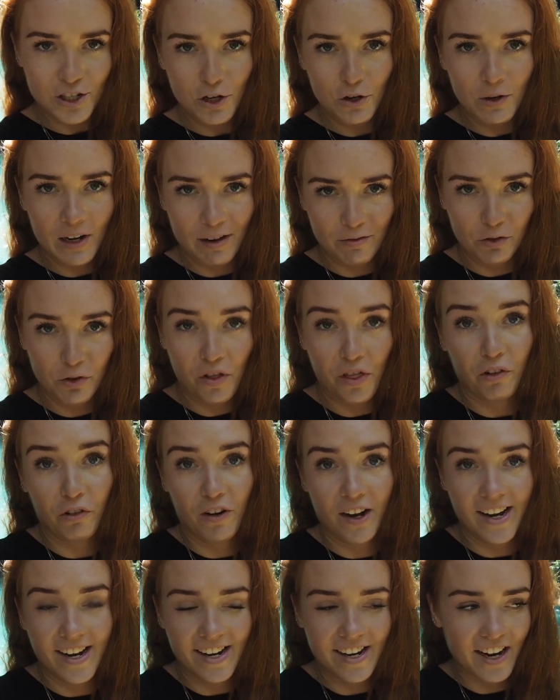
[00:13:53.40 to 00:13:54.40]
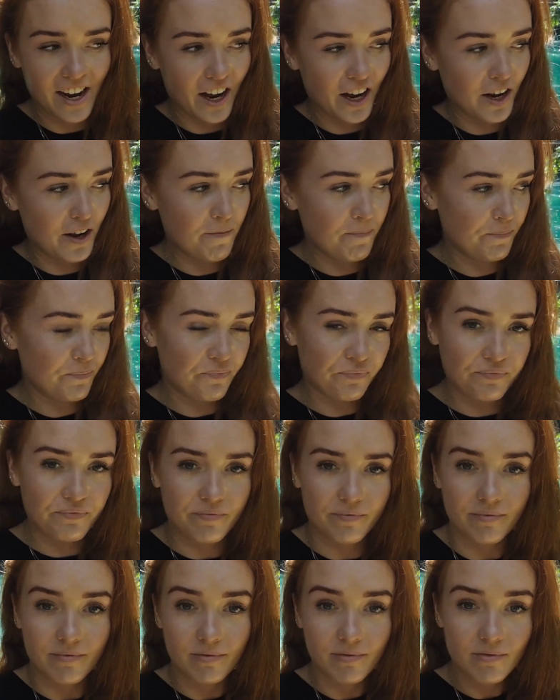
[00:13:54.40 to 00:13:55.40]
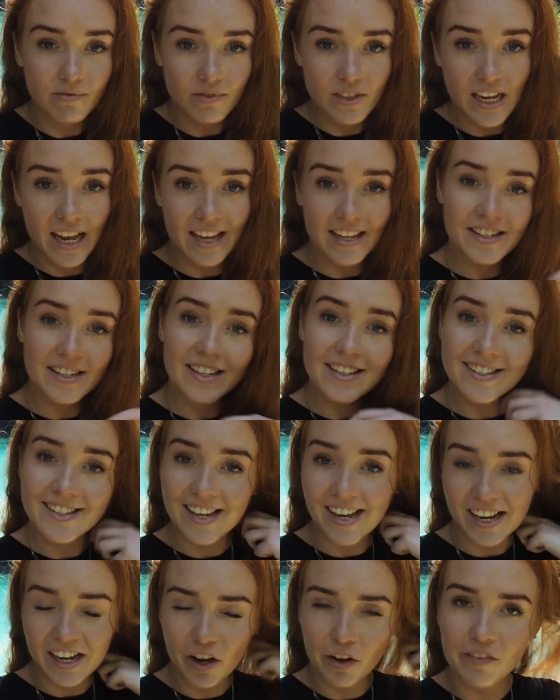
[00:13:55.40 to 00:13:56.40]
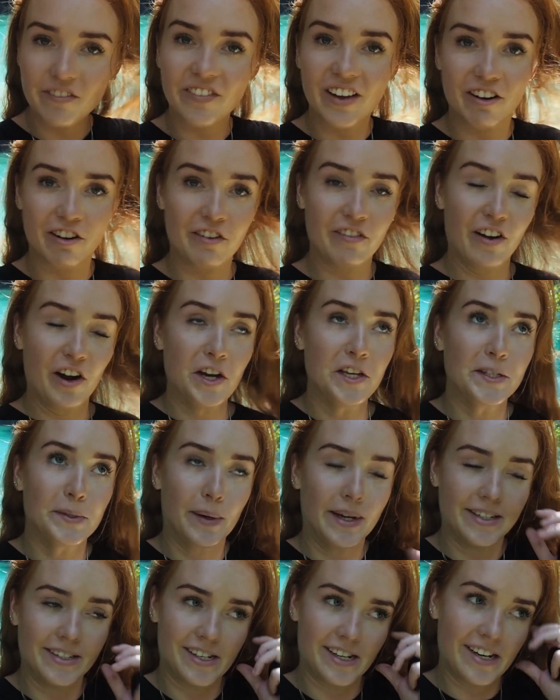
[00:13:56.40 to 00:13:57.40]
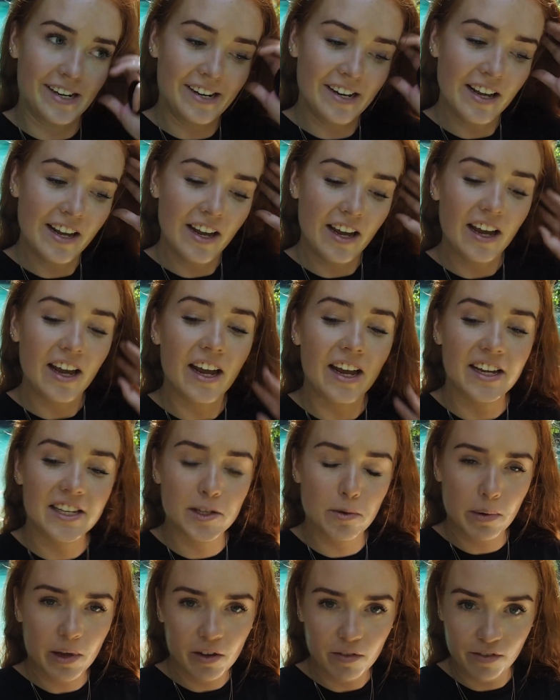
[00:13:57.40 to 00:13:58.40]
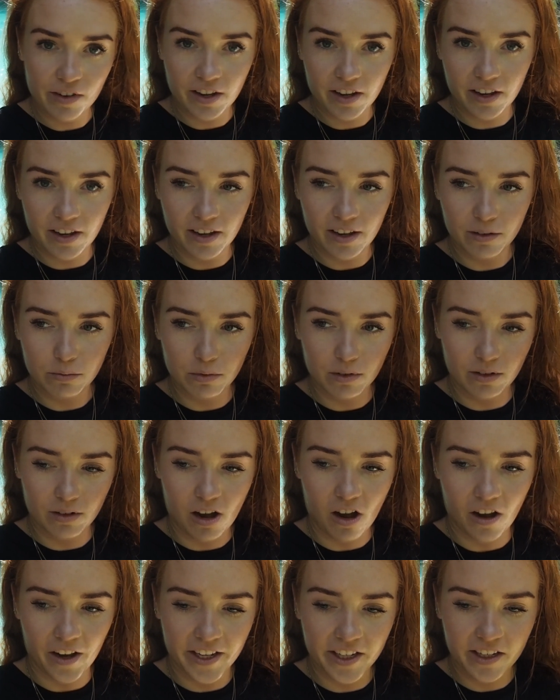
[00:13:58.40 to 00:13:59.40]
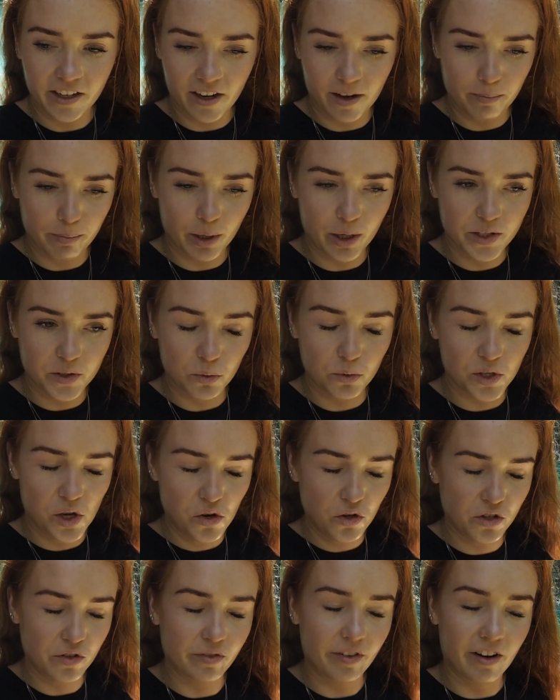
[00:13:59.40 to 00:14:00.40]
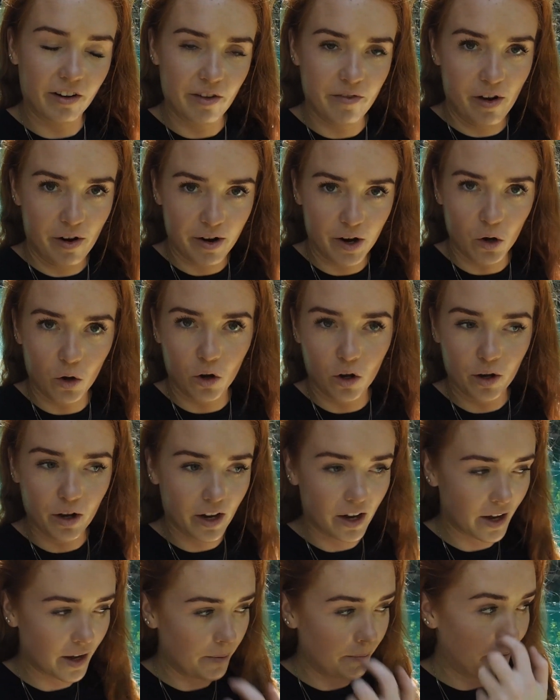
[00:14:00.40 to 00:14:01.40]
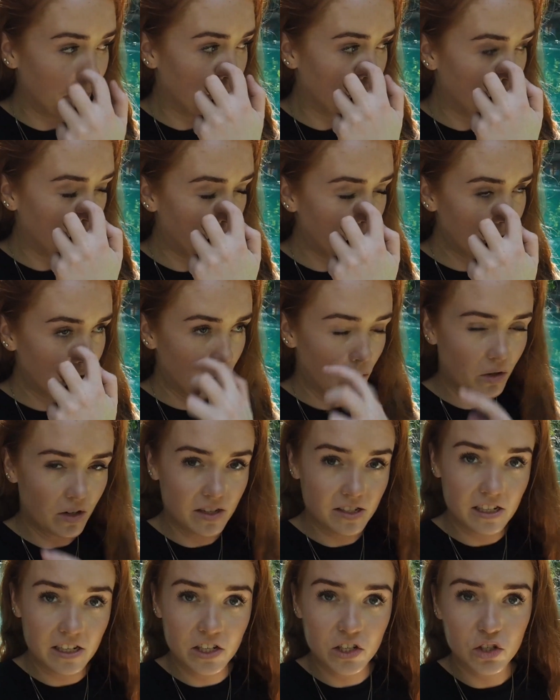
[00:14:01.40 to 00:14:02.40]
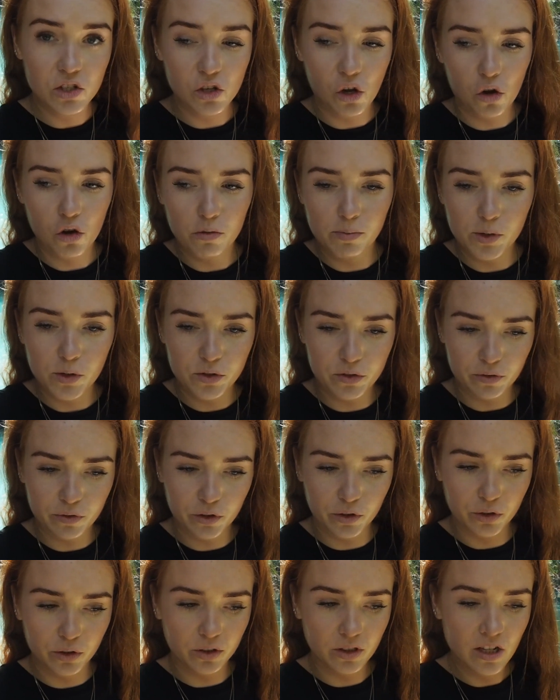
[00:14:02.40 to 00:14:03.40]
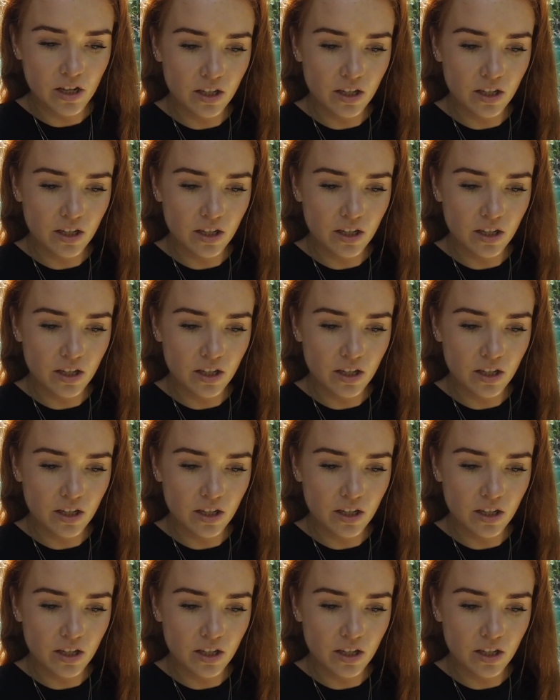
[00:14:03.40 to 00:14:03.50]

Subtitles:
Level 3. As you can see, I'm very, very sweaty. It is a bit of a hike, but it's also just very, very hot. But it's honestly so beautiful.